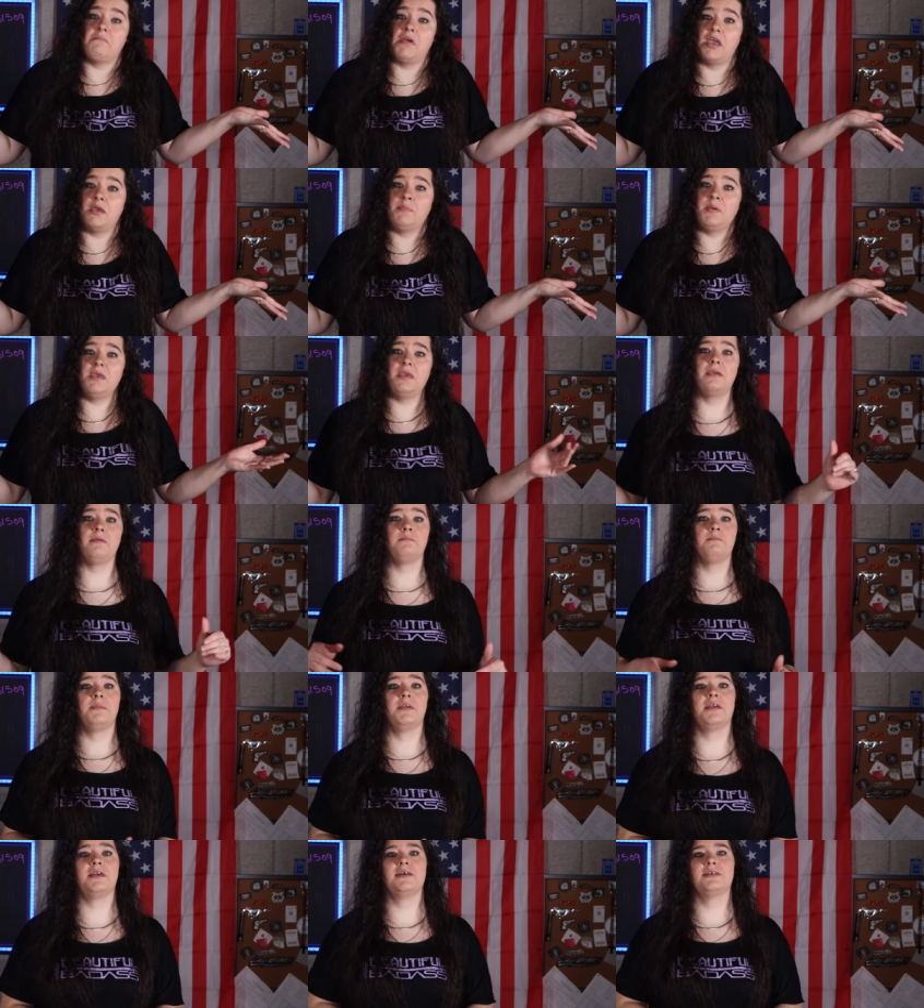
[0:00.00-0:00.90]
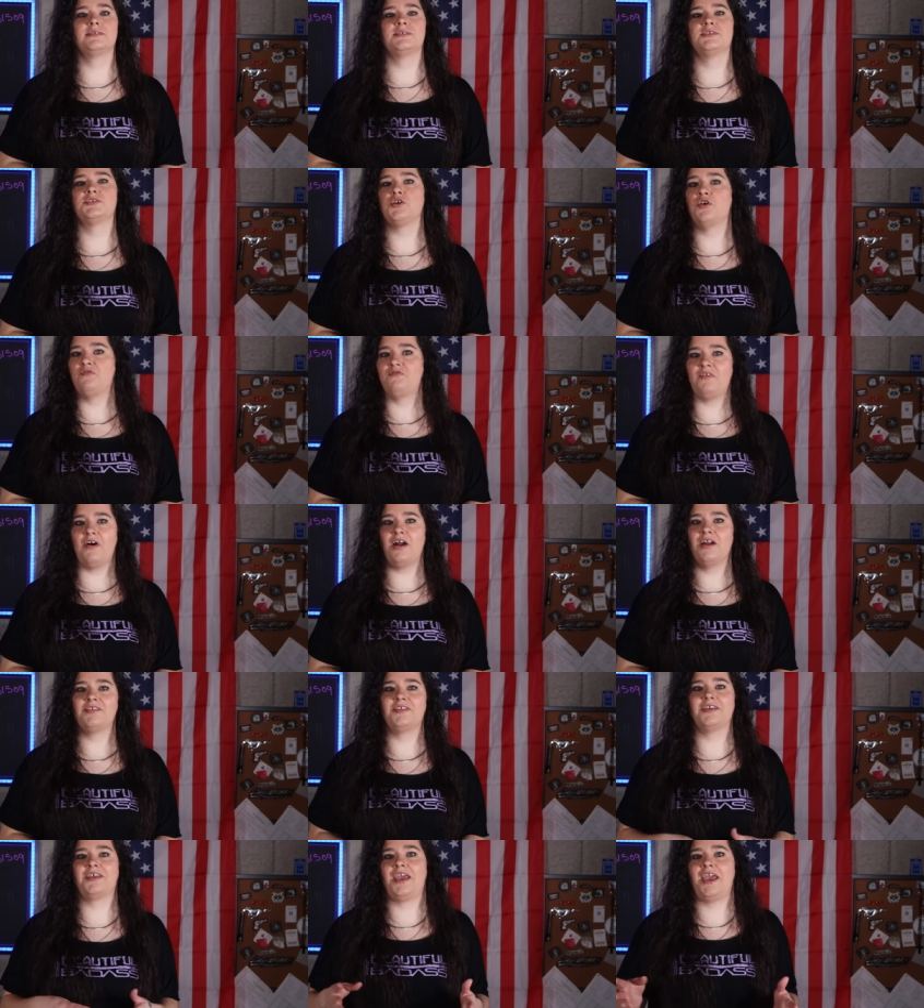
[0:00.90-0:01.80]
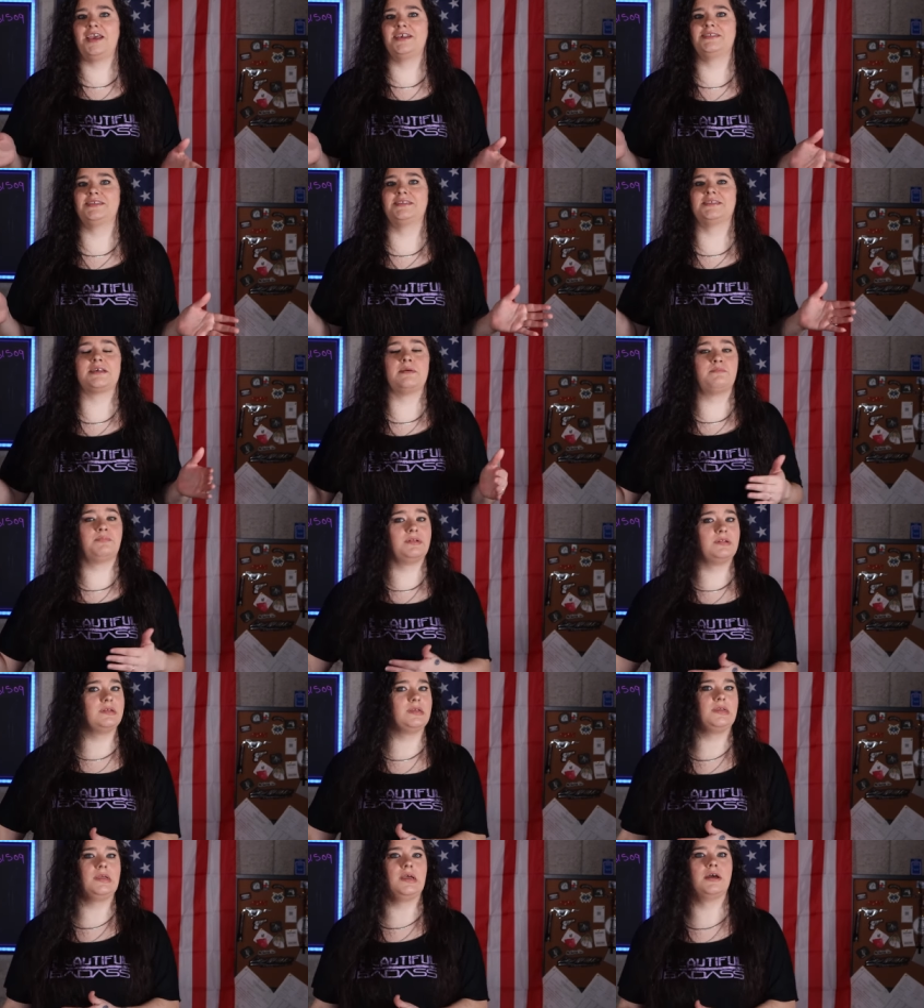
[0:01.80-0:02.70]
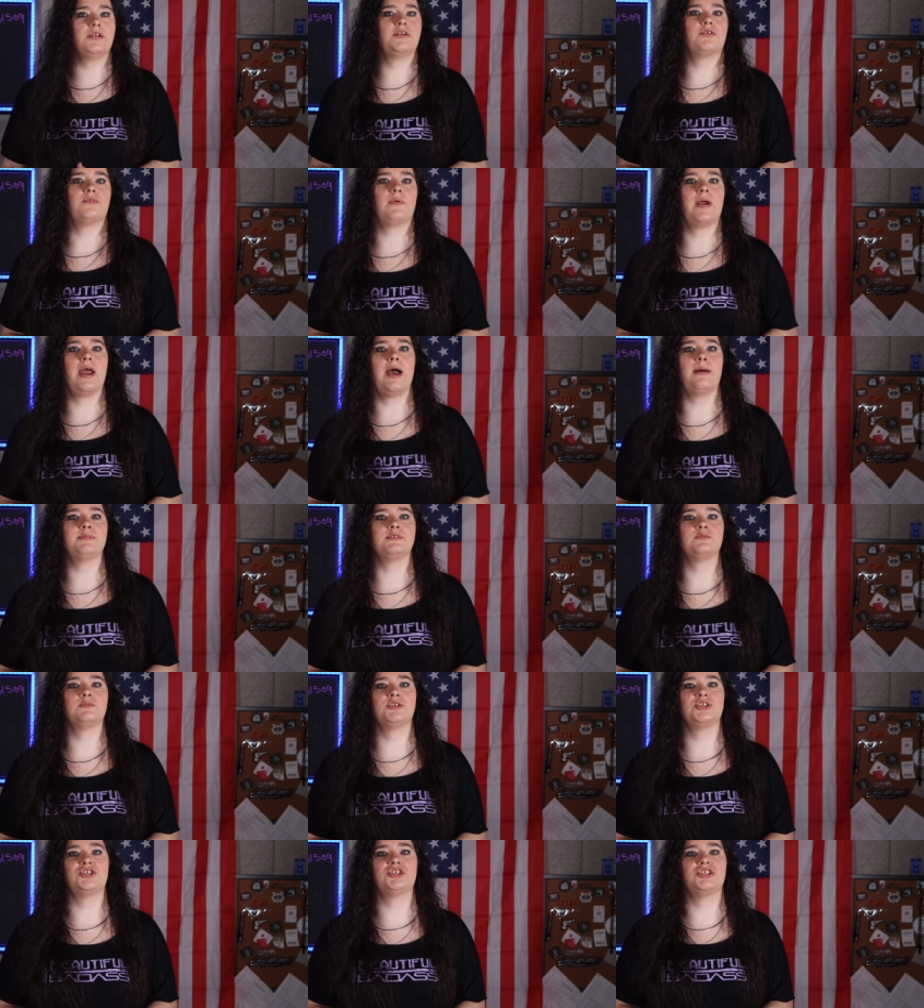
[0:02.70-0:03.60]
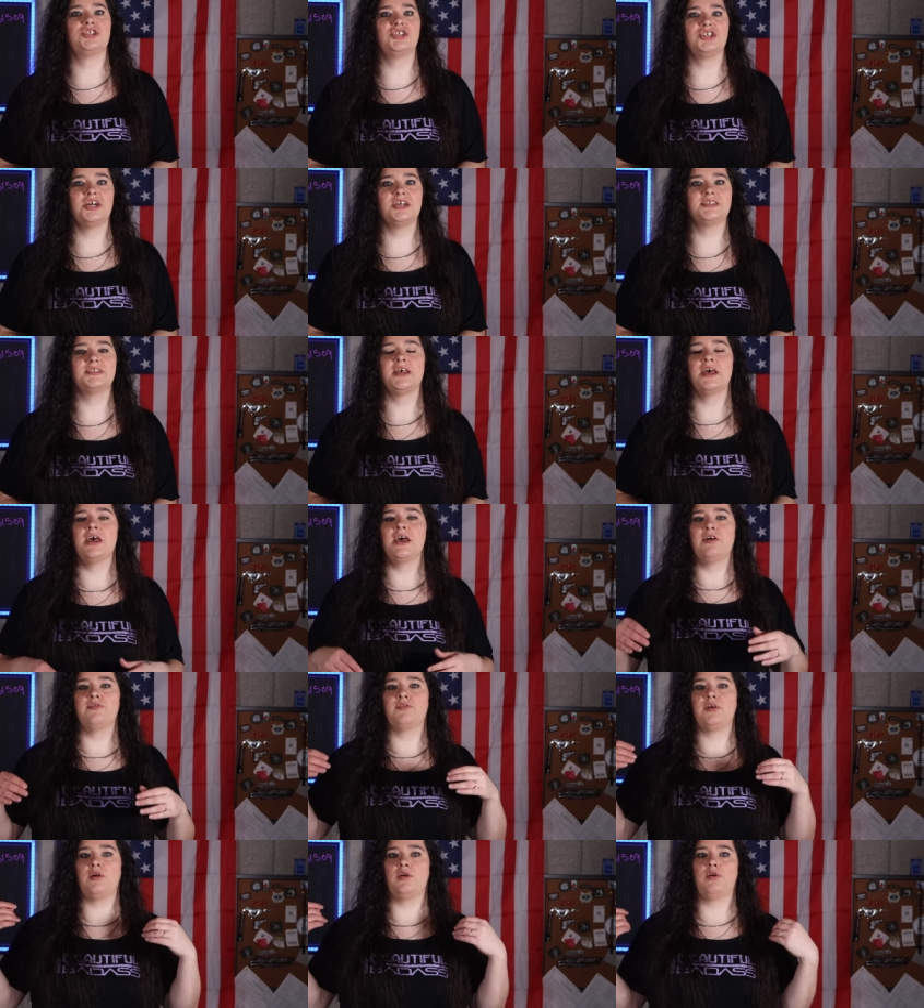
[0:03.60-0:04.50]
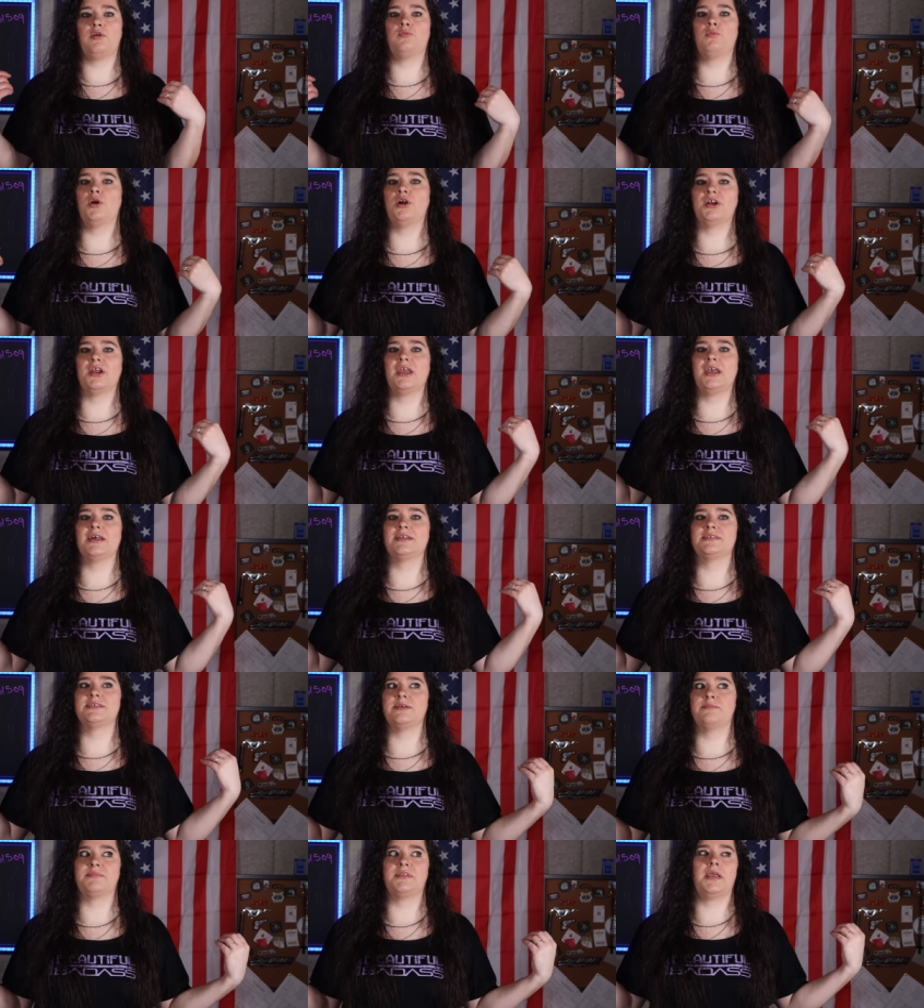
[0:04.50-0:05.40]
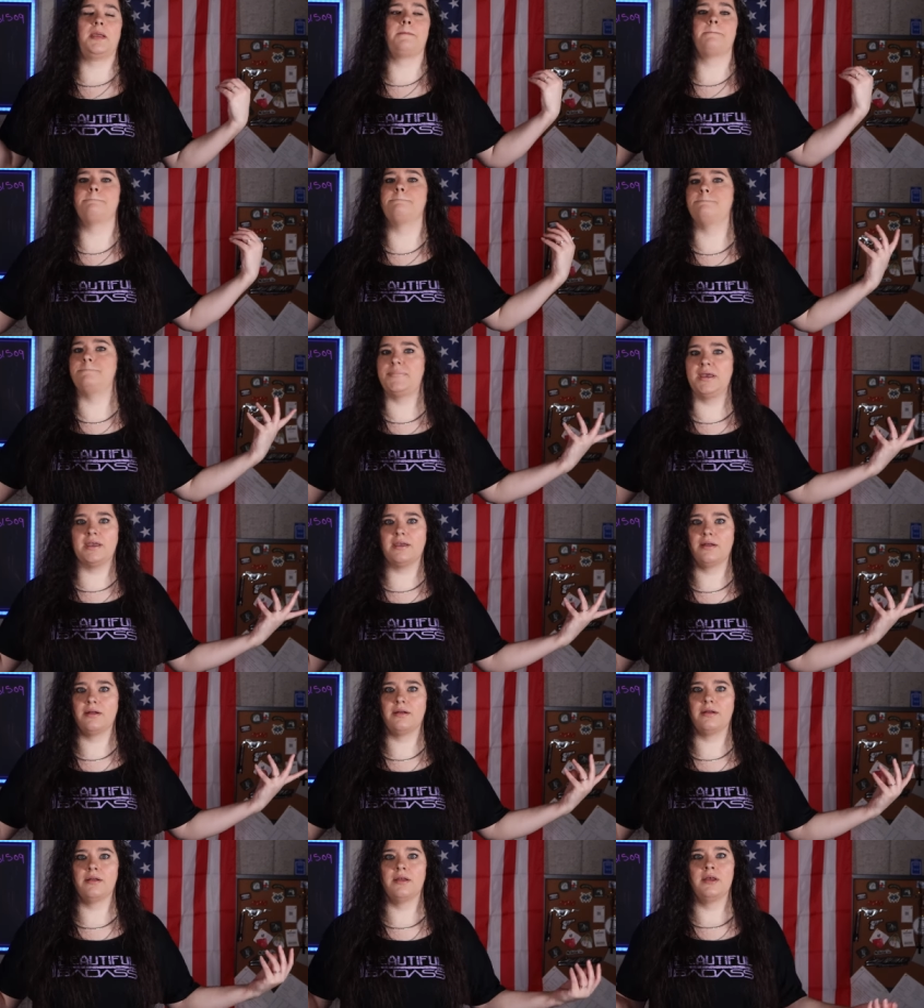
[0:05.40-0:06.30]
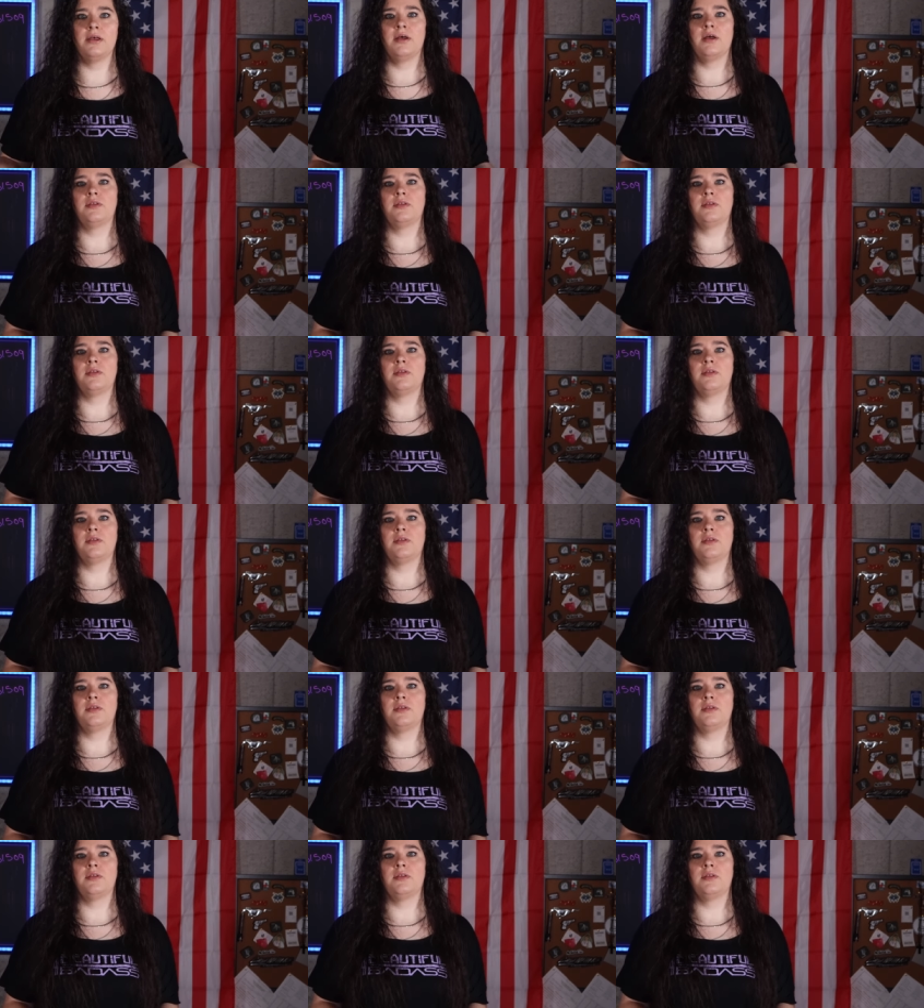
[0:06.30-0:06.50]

Maybe, because so far the case is completely under wraps, which suggests they were working on something bigger.